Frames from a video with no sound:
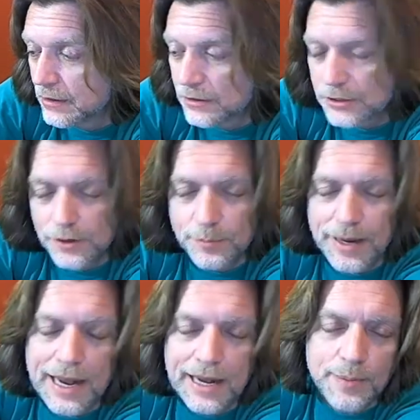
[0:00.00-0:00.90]
So the
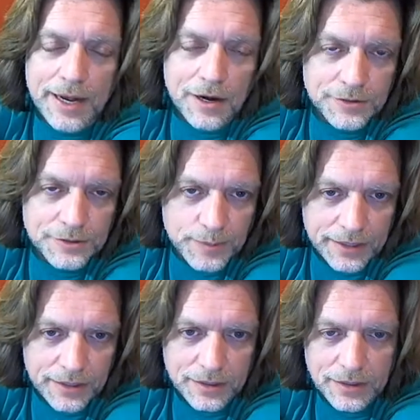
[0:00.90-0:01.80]
buying power is
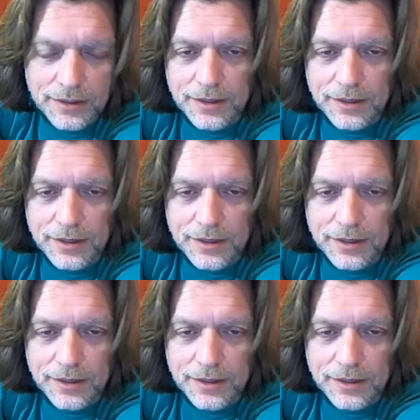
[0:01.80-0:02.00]
better.